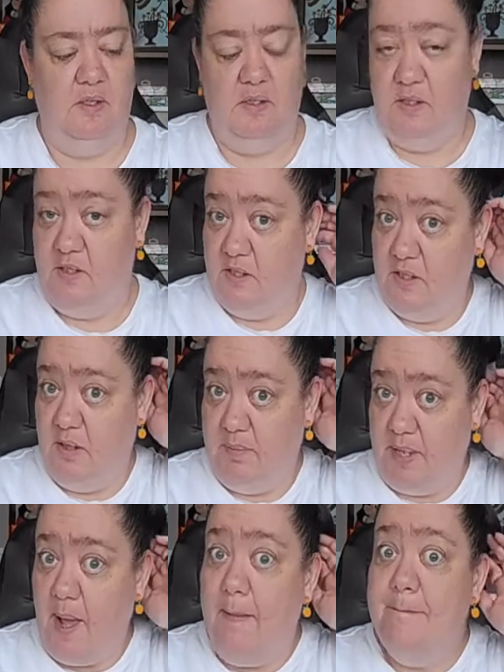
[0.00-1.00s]
This is going to
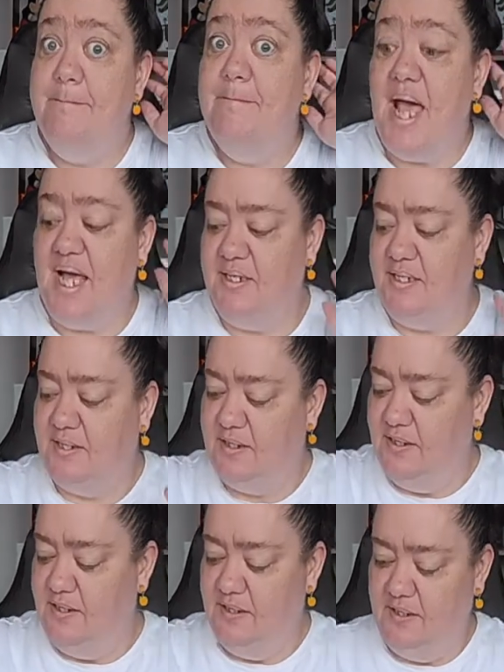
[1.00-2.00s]
be a mess.
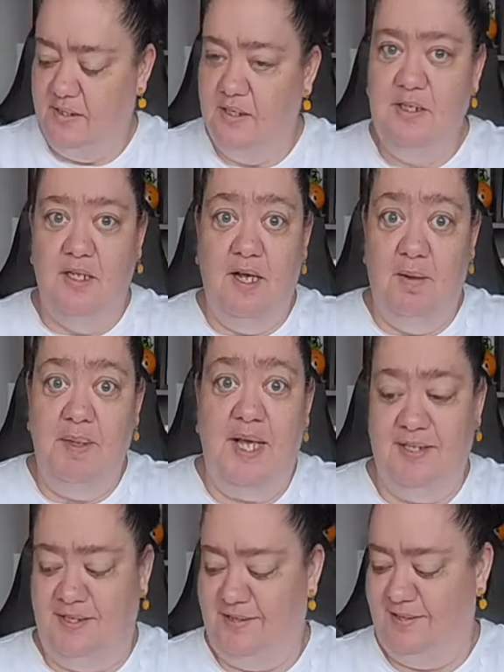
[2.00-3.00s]
A mess.